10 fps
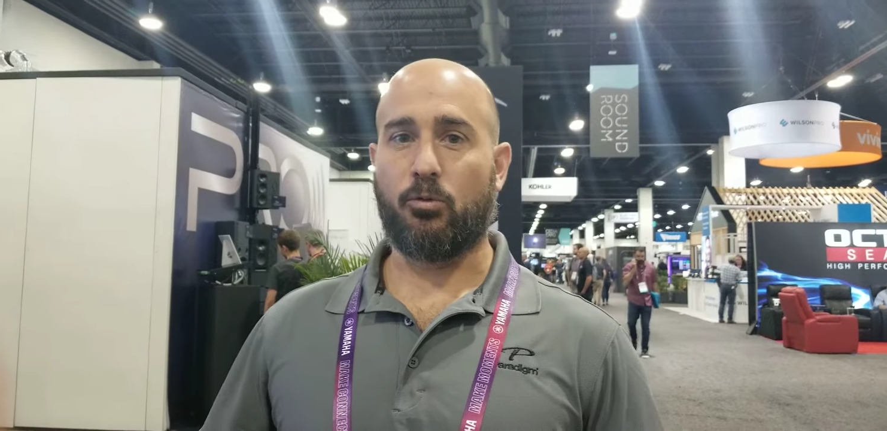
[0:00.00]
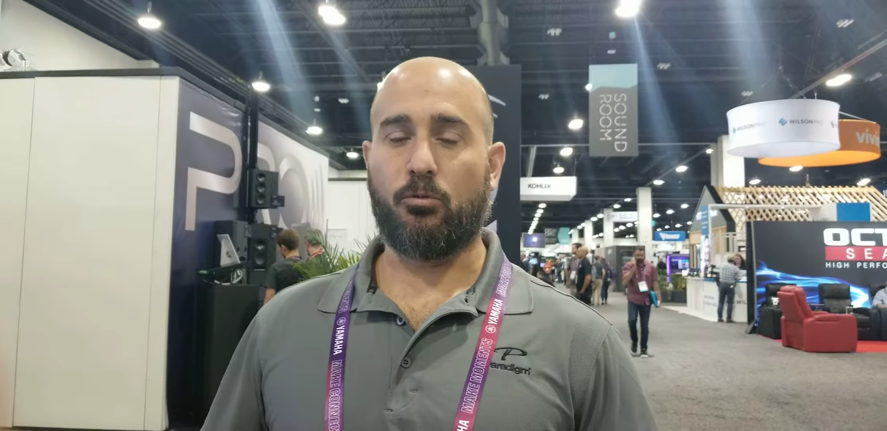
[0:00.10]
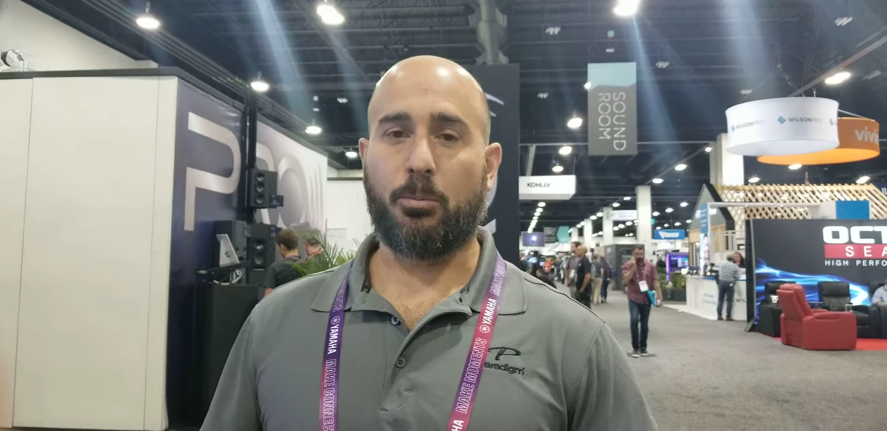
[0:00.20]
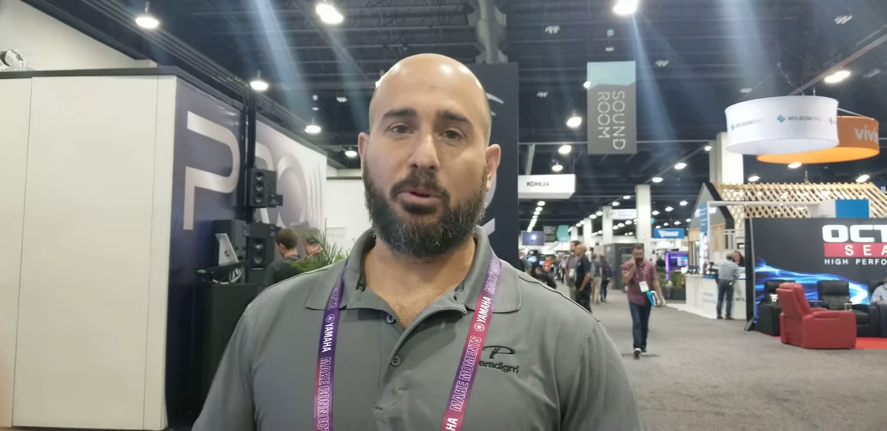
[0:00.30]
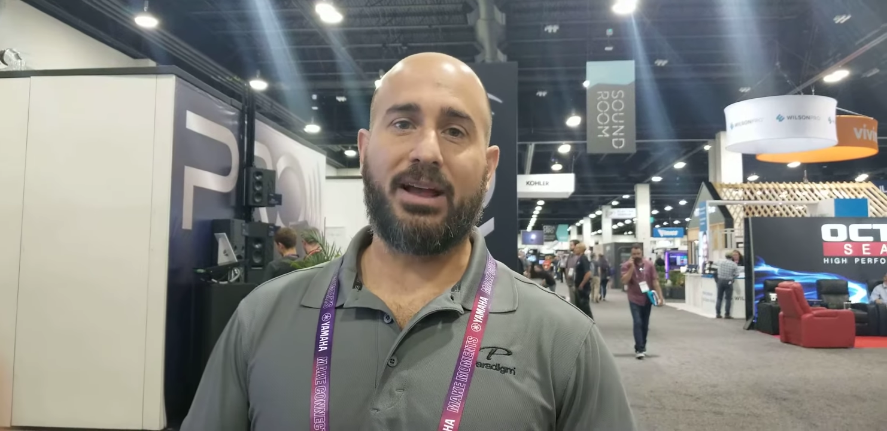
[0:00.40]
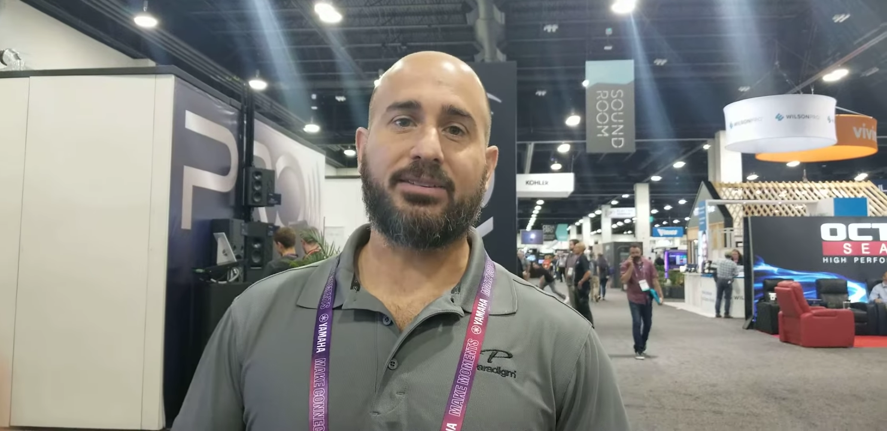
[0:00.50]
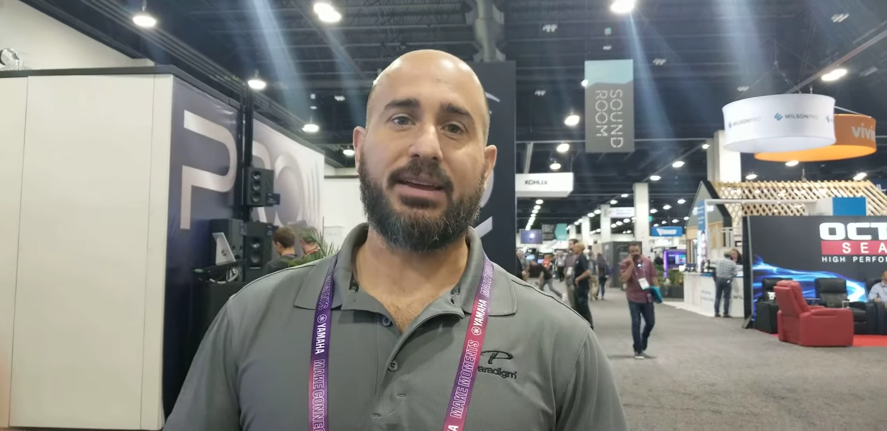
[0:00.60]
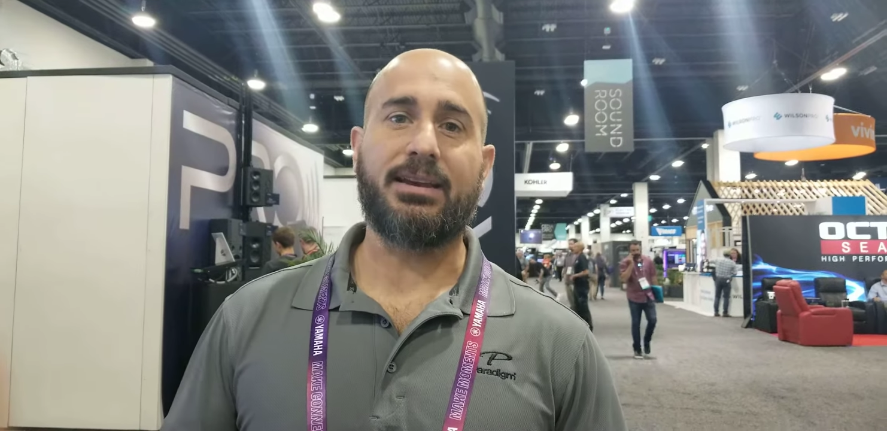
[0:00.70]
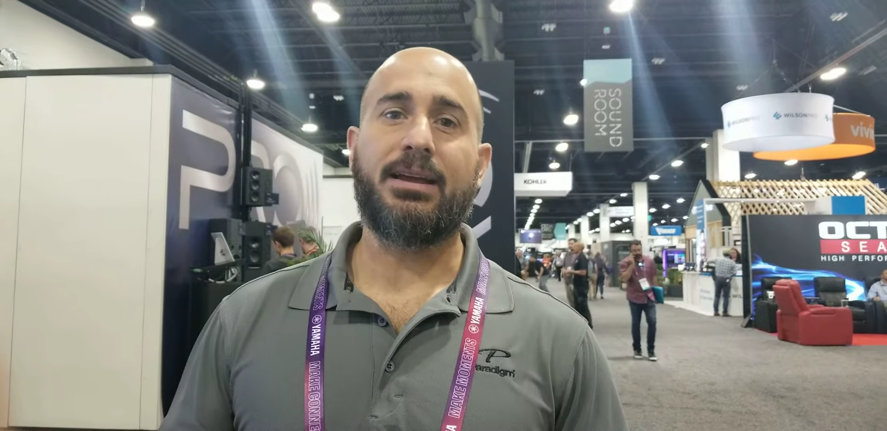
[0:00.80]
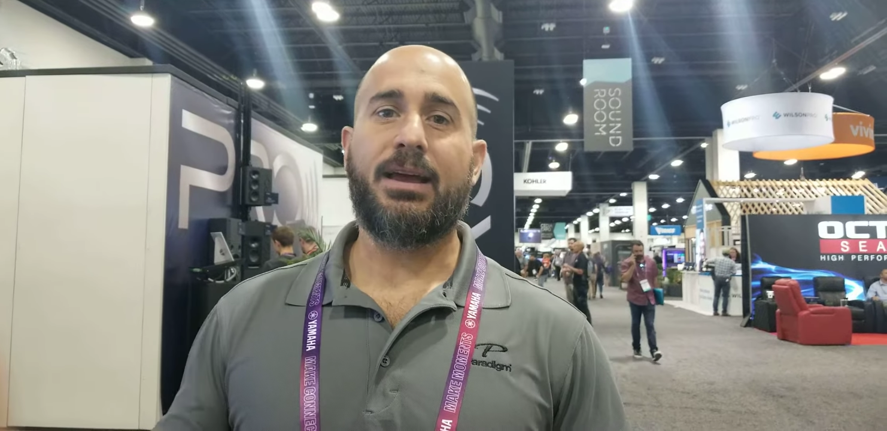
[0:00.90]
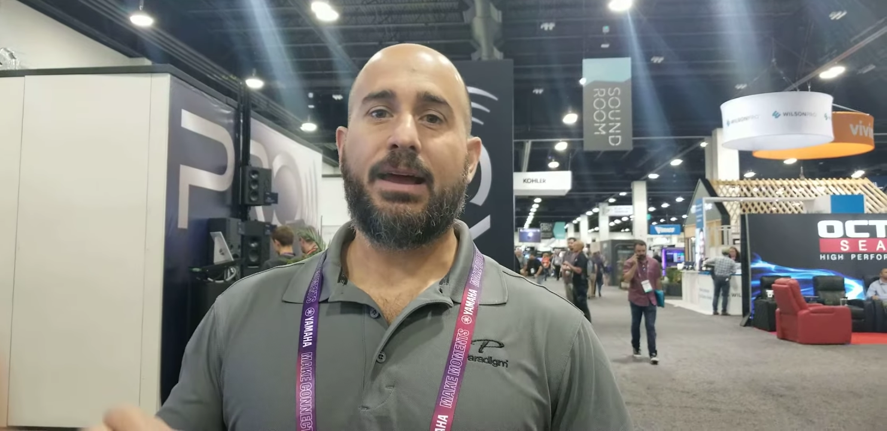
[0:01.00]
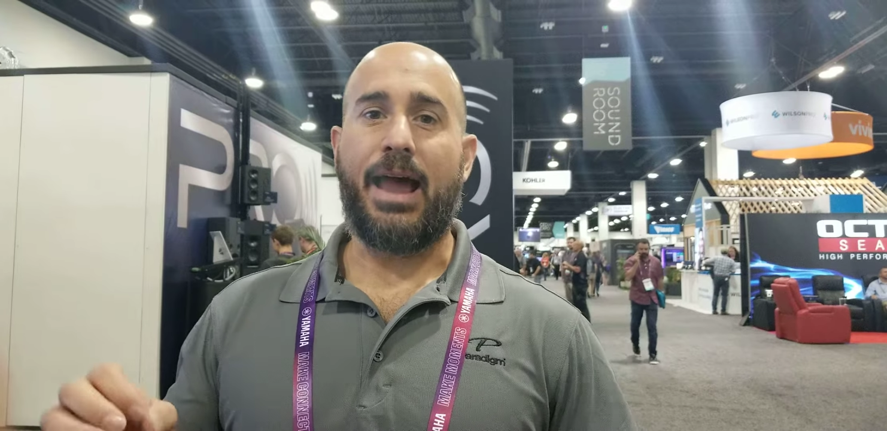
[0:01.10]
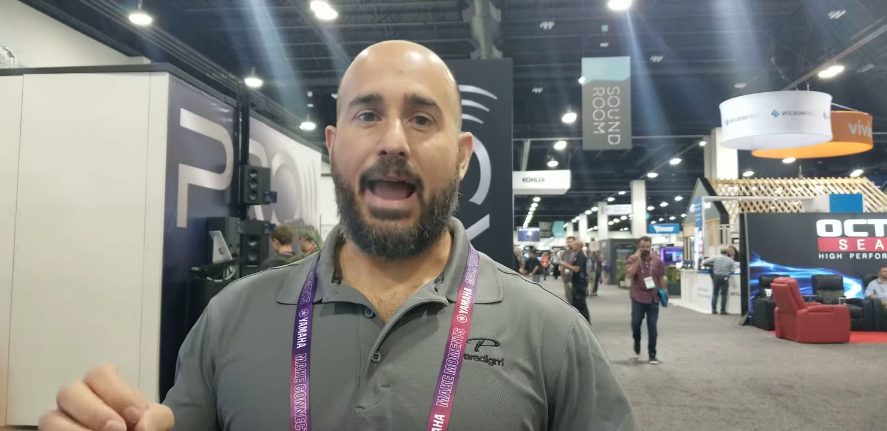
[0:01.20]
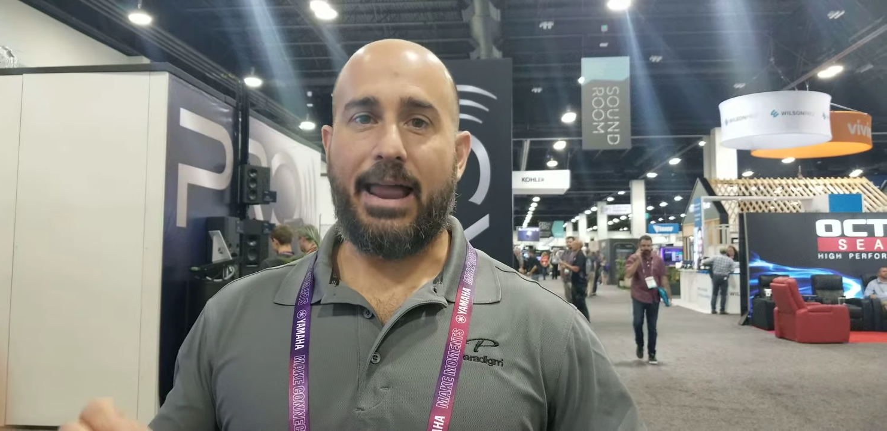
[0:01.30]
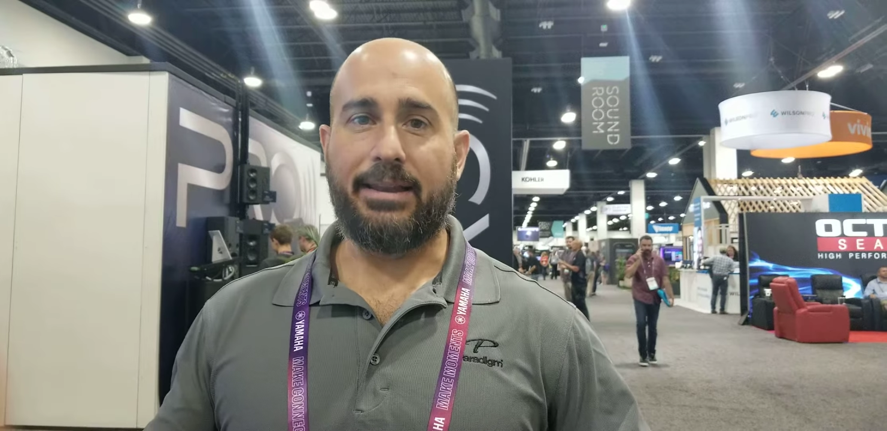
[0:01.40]
replace it
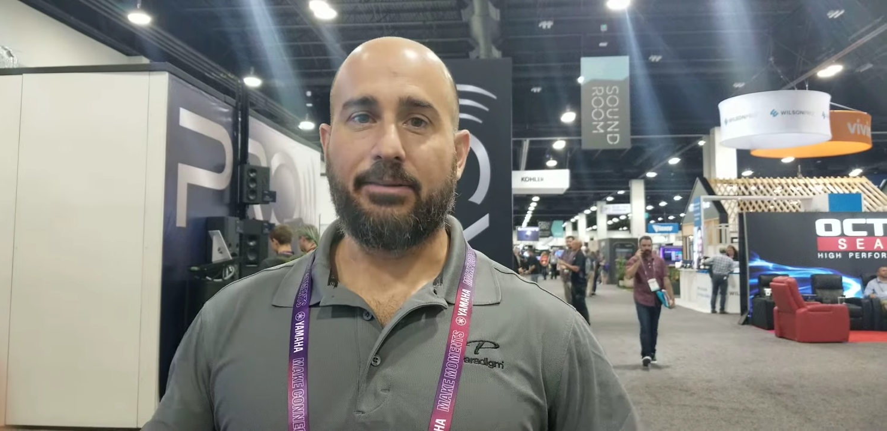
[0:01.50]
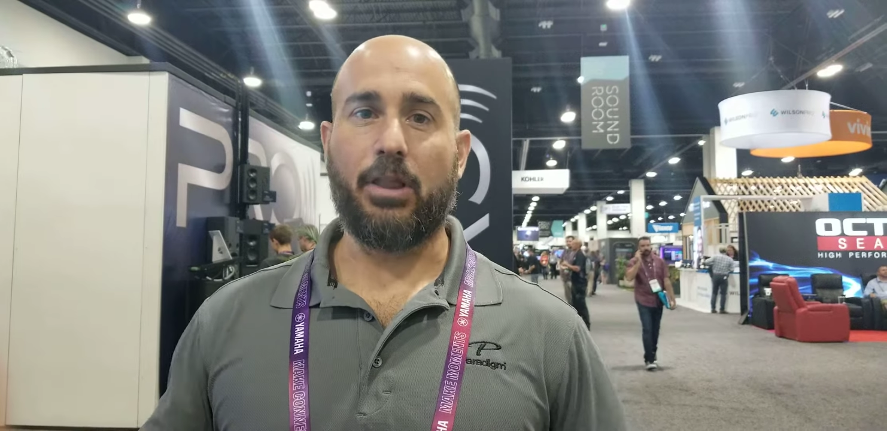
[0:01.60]
and